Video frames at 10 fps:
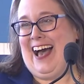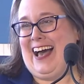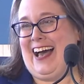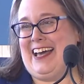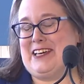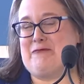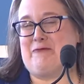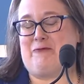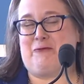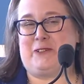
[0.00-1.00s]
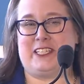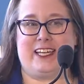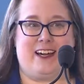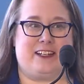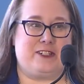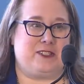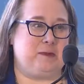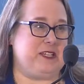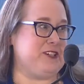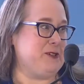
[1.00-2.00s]
I am really honored to be
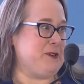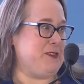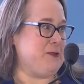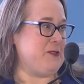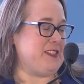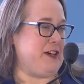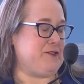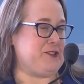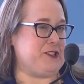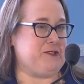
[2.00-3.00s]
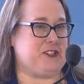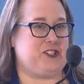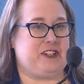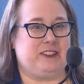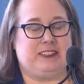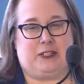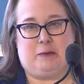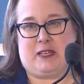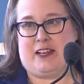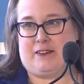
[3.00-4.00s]
here with you this afternoon to share a little
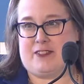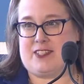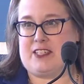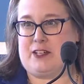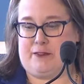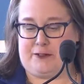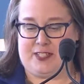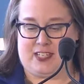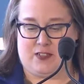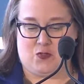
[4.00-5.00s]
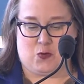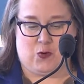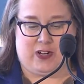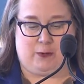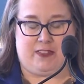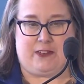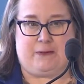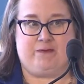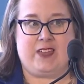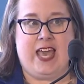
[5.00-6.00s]
bit of the city of Racine story with you.
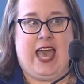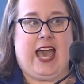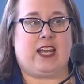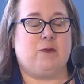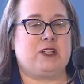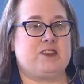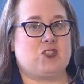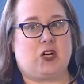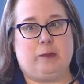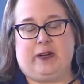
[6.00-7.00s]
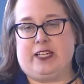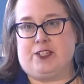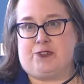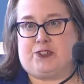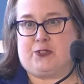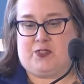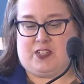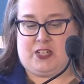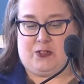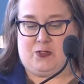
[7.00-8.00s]
And I want to start by introducing
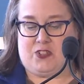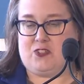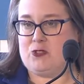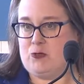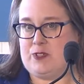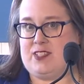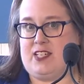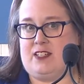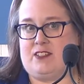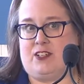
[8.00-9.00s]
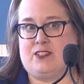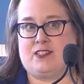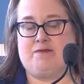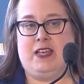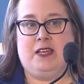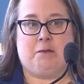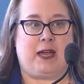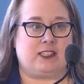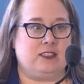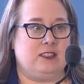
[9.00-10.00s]
you to two Racine adults,
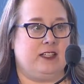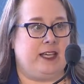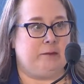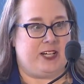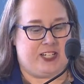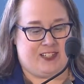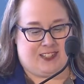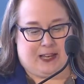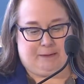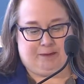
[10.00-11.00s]
Michael and Bernice.